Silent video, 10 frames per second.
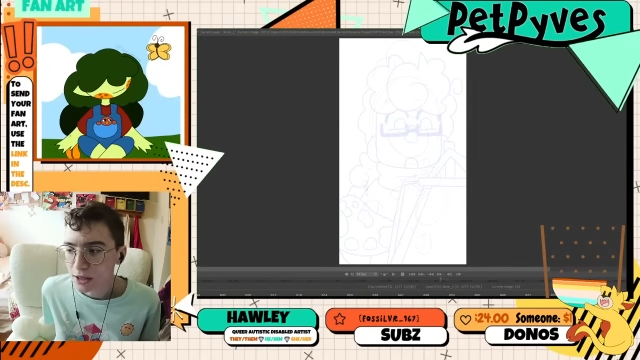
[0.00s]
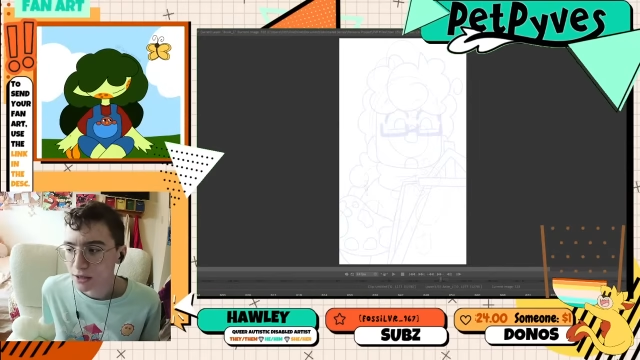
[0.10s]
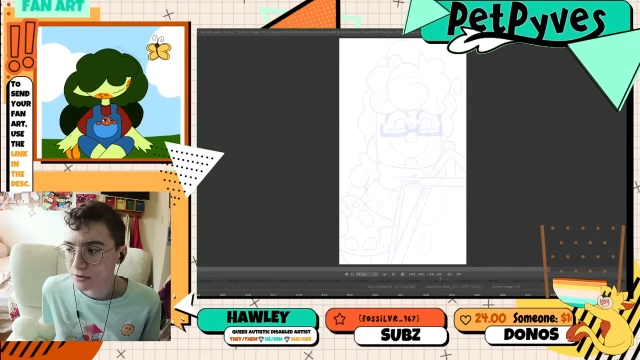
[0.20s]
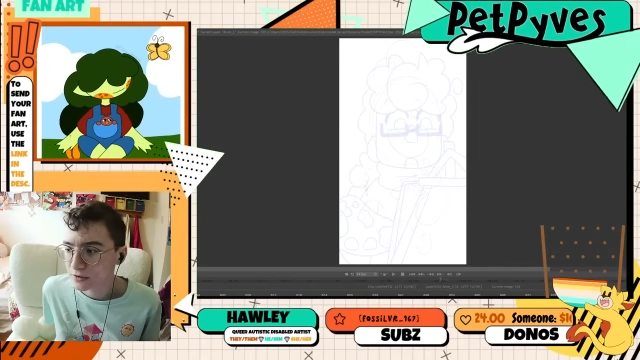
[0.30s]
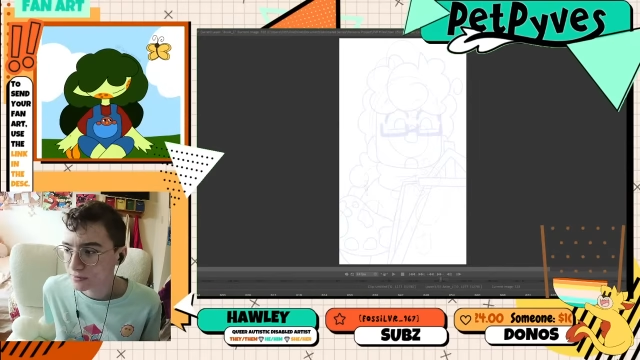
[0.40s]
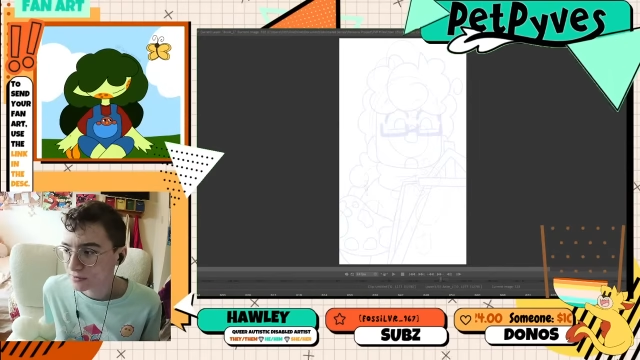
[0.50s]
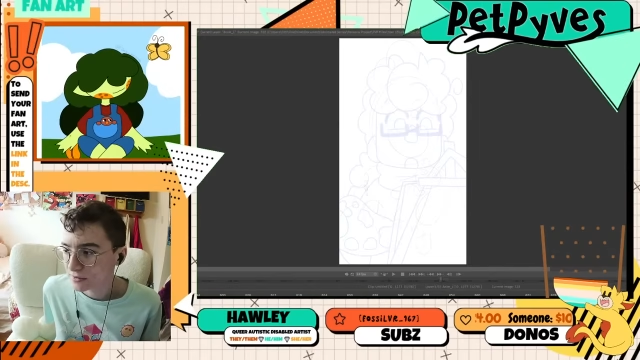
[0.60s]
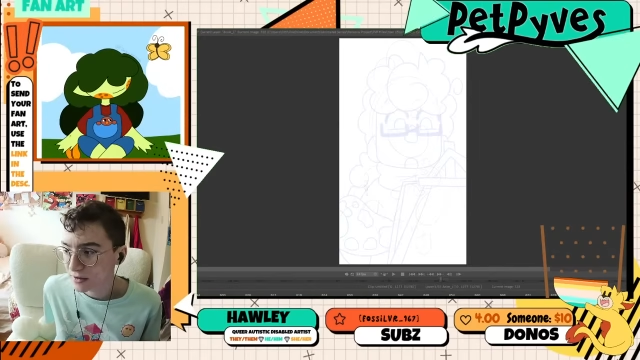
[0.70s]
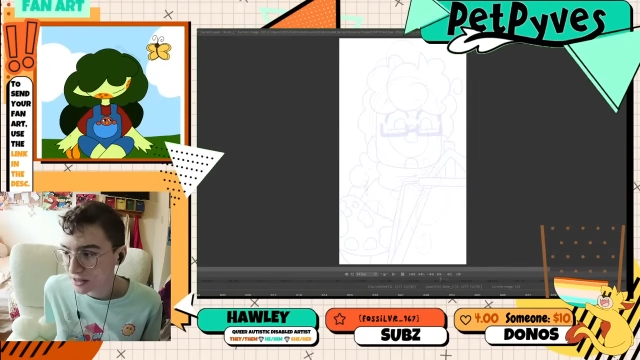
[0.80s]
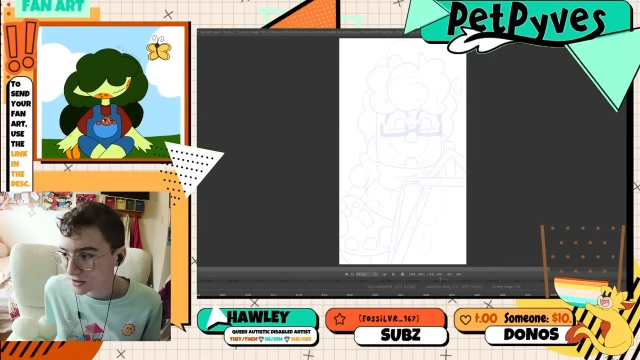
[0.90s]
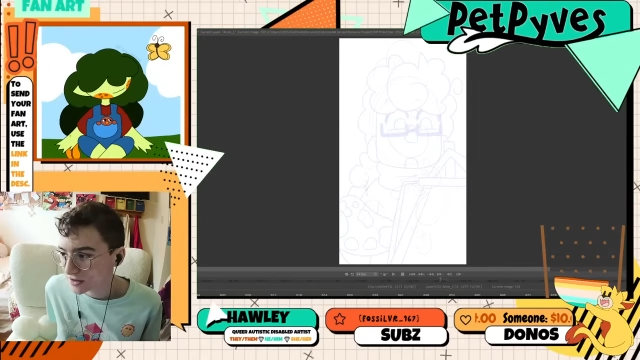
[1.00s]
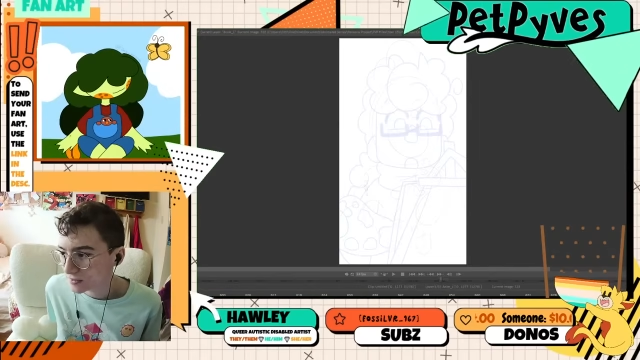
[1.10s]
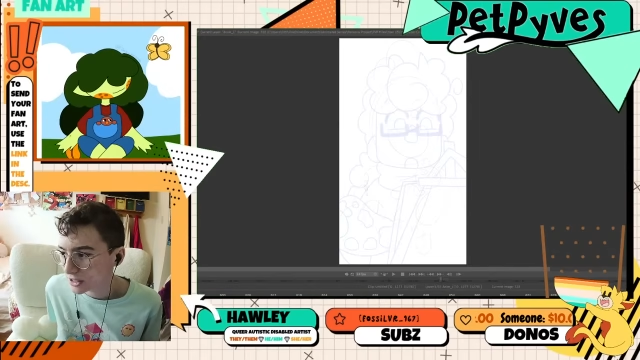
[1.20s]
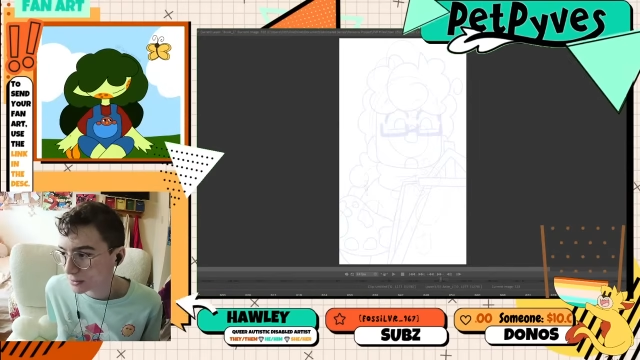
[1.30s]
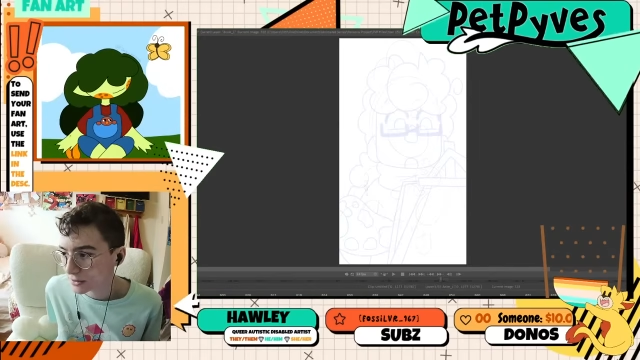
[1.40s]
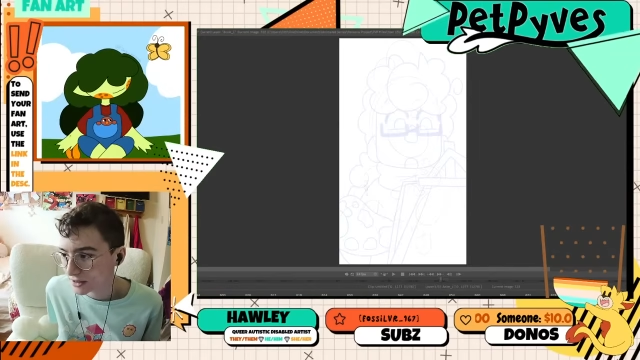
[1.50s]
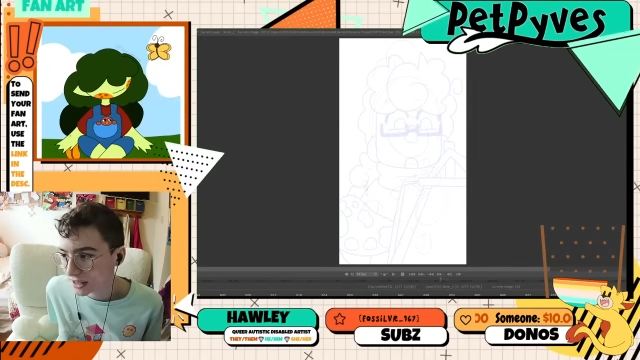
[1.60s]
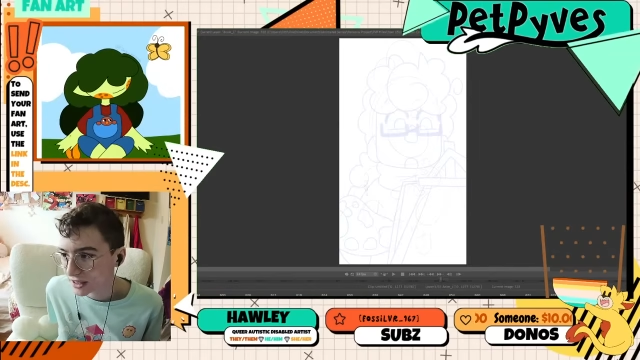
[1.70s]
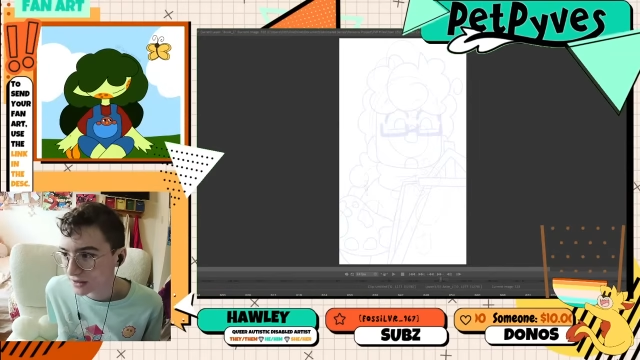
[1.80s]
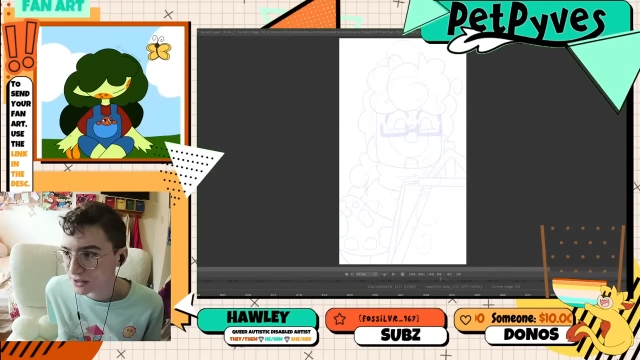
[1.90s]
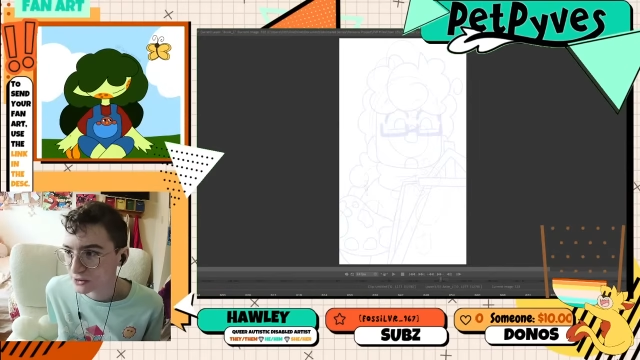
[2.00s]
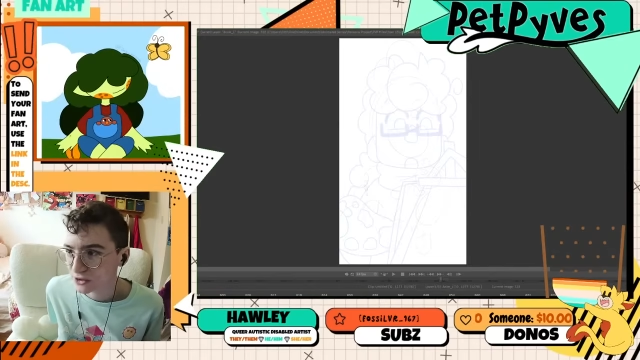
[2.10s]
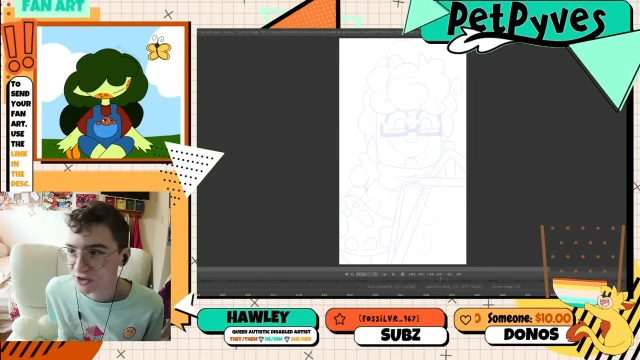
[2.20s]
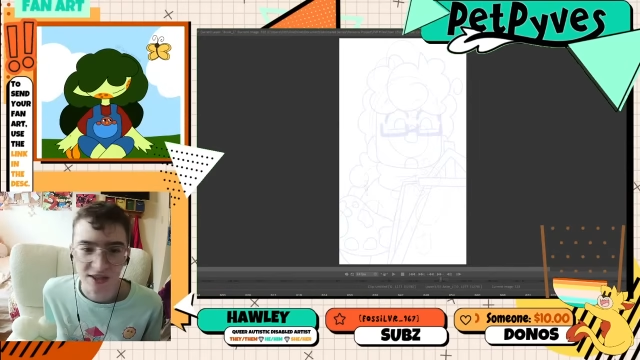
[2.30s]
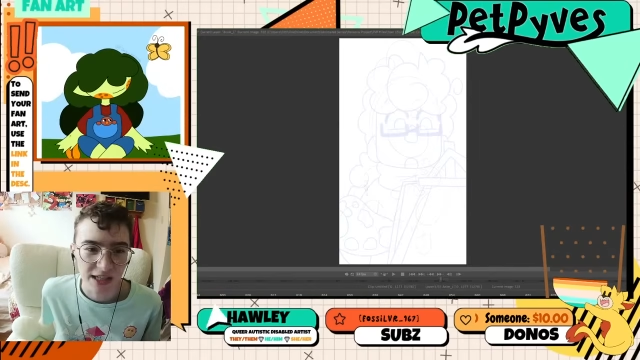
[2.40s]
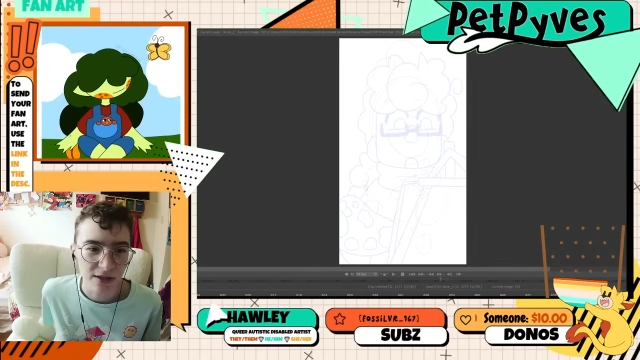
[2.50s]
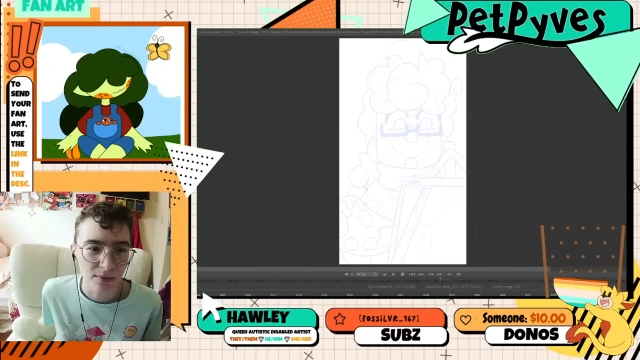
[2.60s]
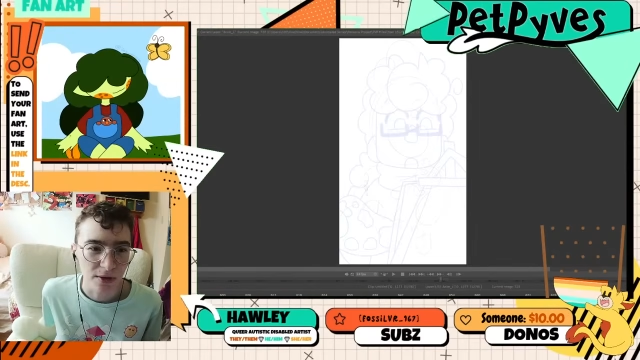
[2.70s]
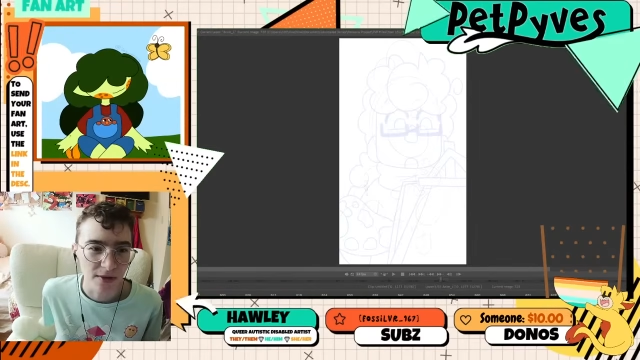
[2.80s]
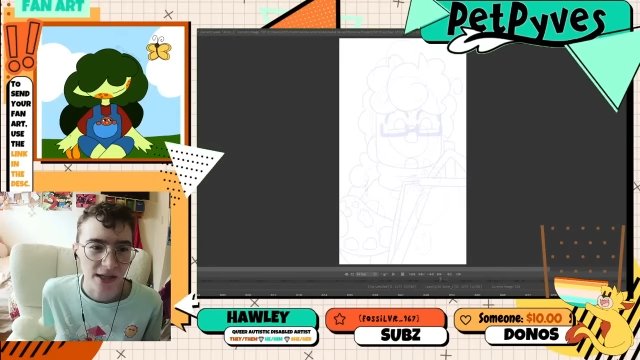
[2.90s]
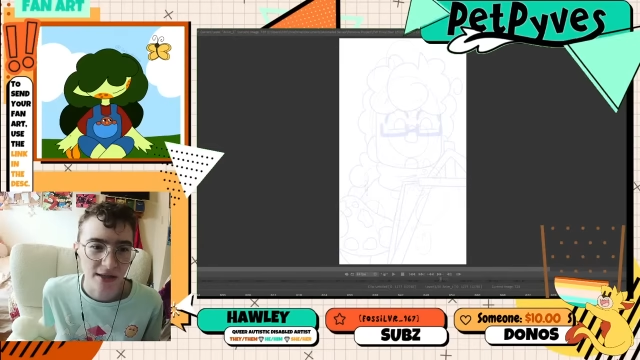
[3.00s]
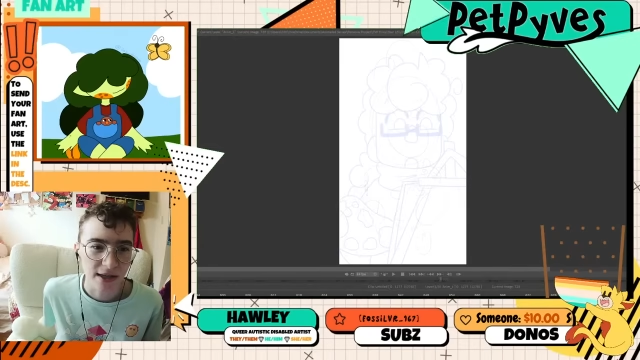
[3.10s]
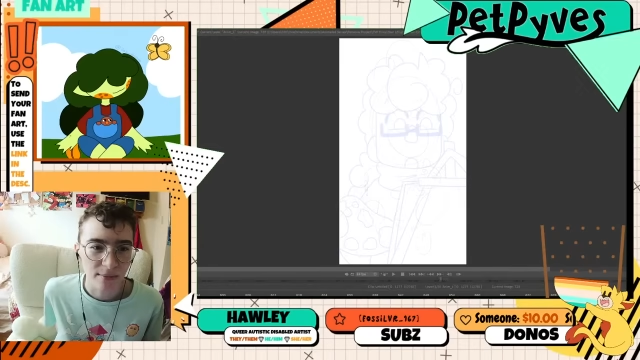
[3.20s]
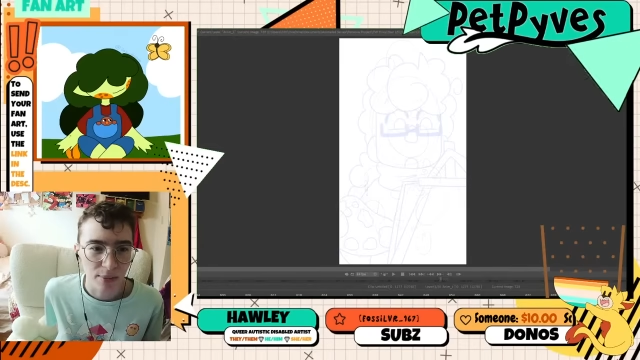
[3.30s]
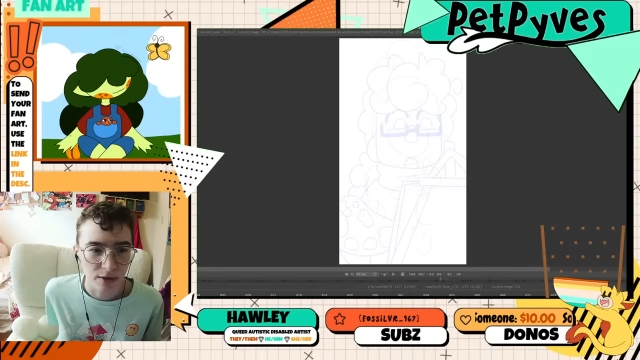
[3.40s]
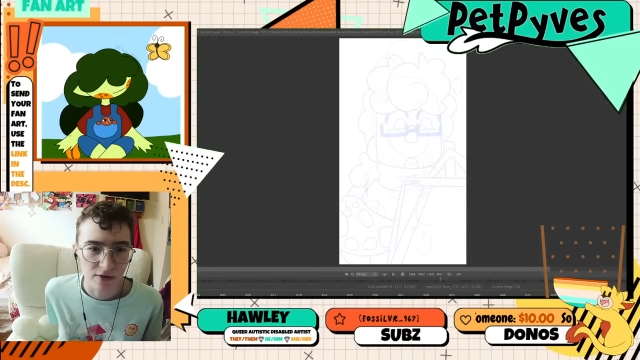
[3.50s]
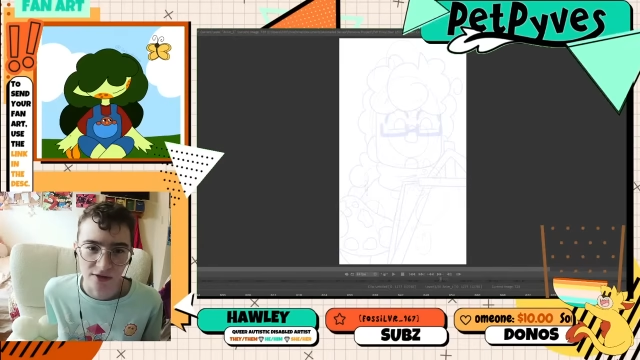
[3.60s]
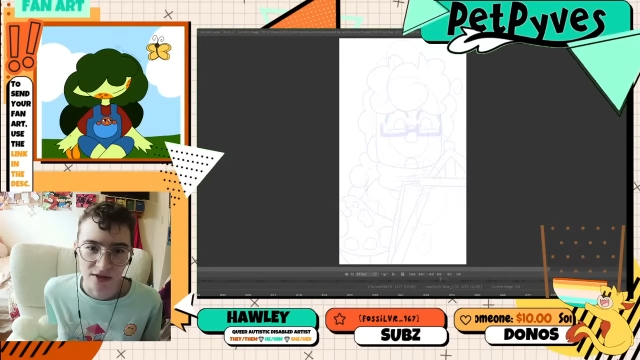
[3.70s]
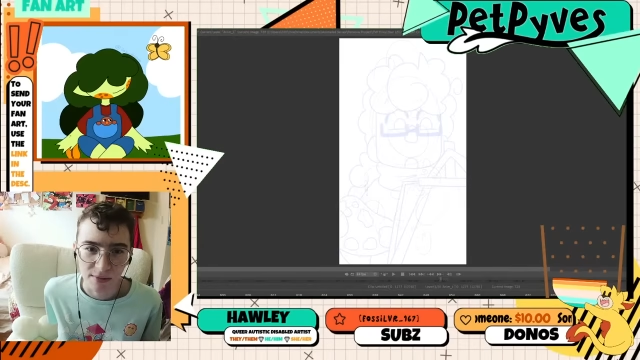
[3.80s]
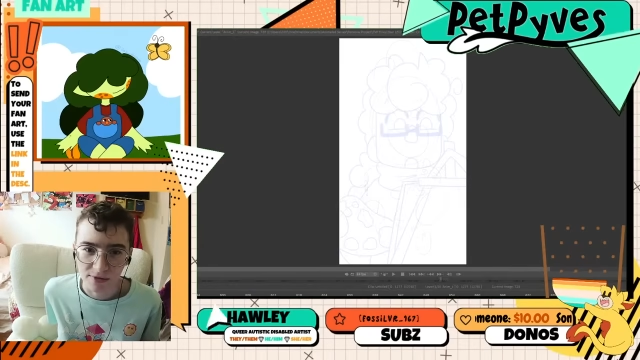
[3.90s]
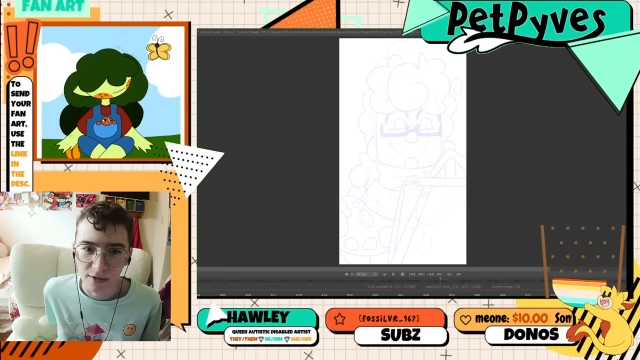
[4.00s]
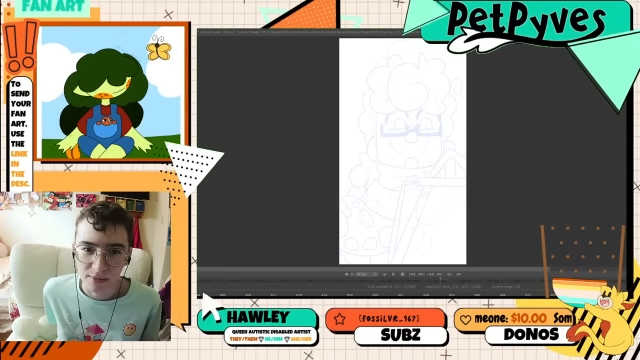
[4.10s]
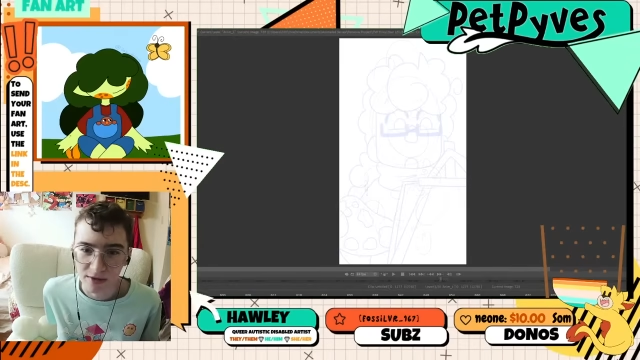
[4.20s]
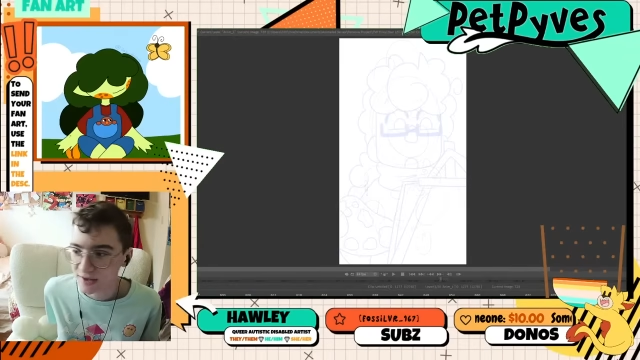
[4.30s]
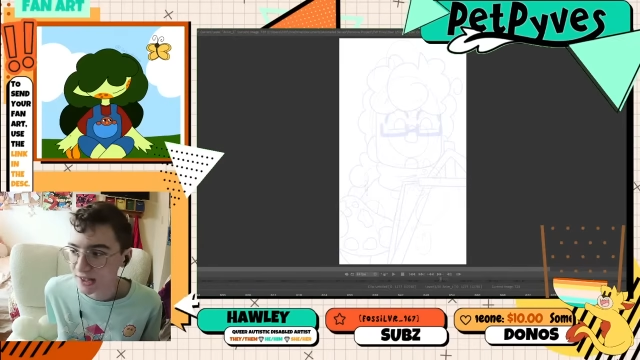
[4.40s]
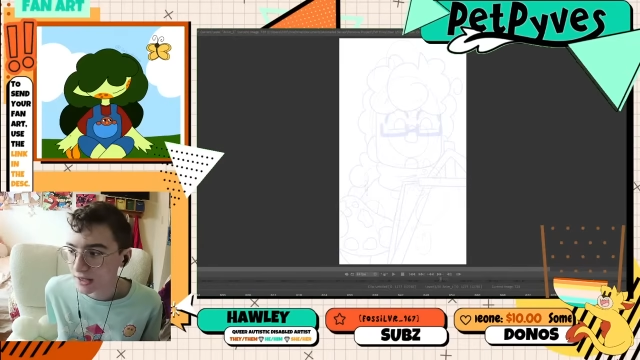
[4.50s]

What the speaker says: it's nice to be able to kind of understand where like that person's coming from, because like,